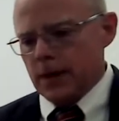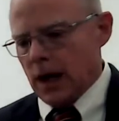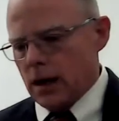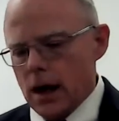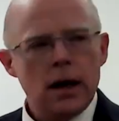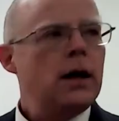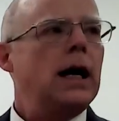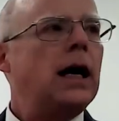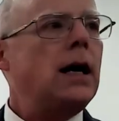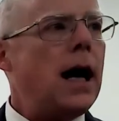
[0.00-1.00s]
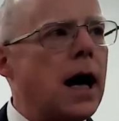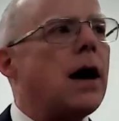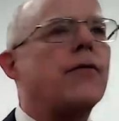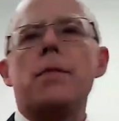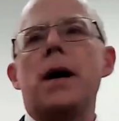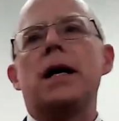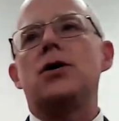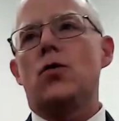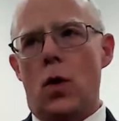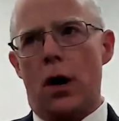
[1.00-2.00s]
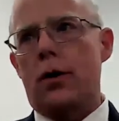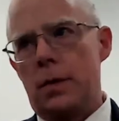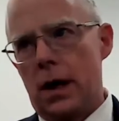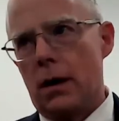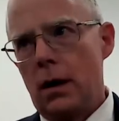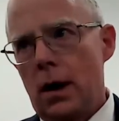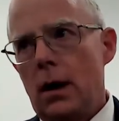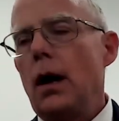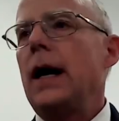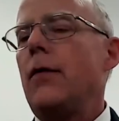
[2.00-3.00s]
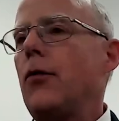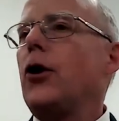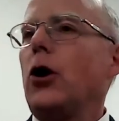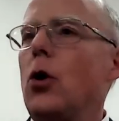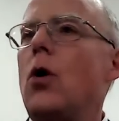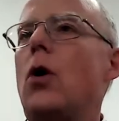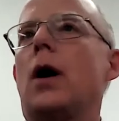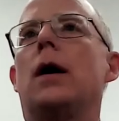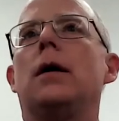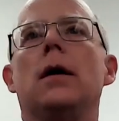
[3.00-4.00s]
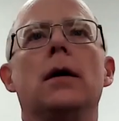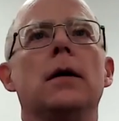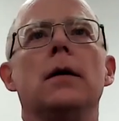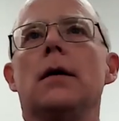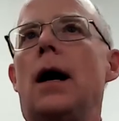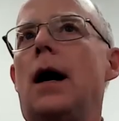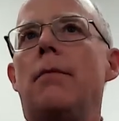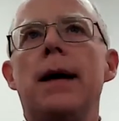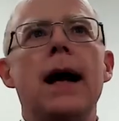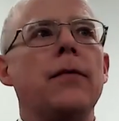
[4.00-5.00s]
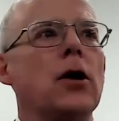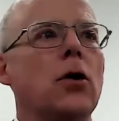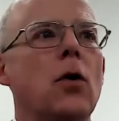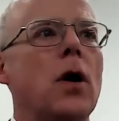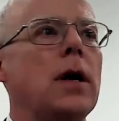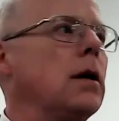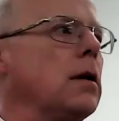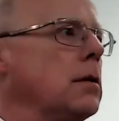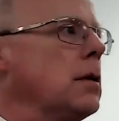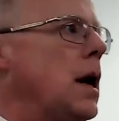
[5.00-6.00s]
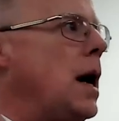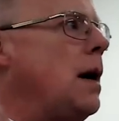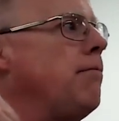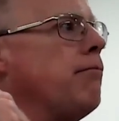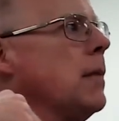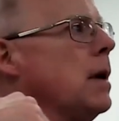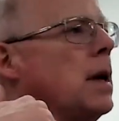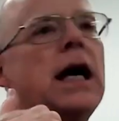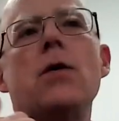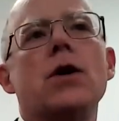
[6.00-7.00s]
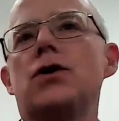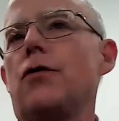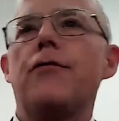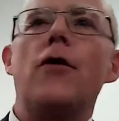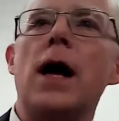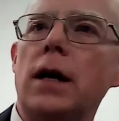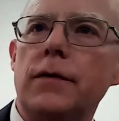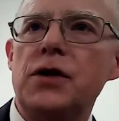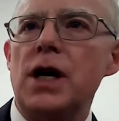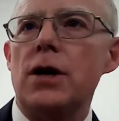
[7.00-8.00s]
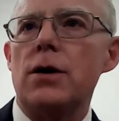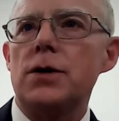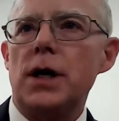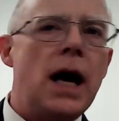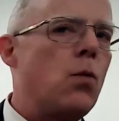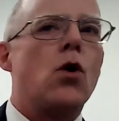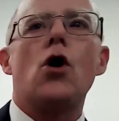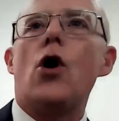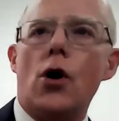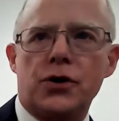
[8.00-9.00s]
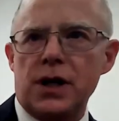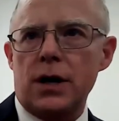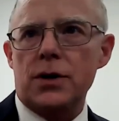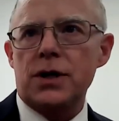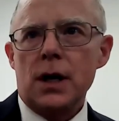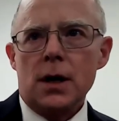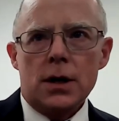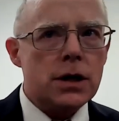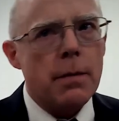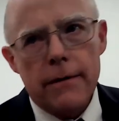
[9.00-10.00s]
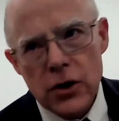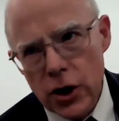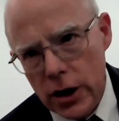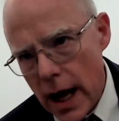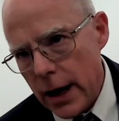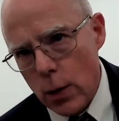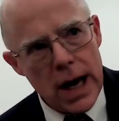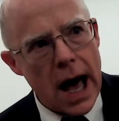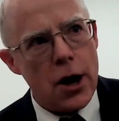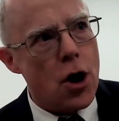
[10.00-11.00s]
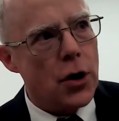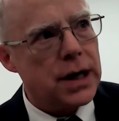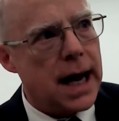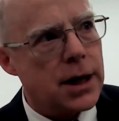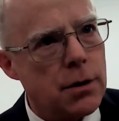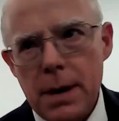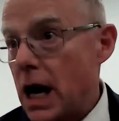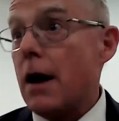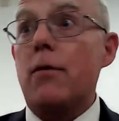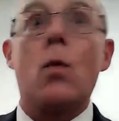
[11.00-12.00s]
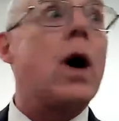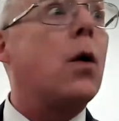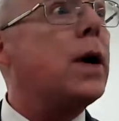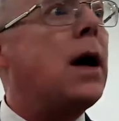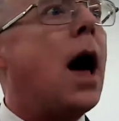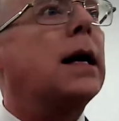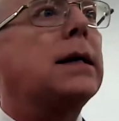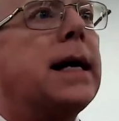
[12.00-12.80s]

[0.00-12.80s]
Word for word: and and everybody's welcome here. And the Lord, uh, man, the Lord, um, He was the friend of sinners, and we're all sinners. Some of us look like we got it all together, but everywhere we got it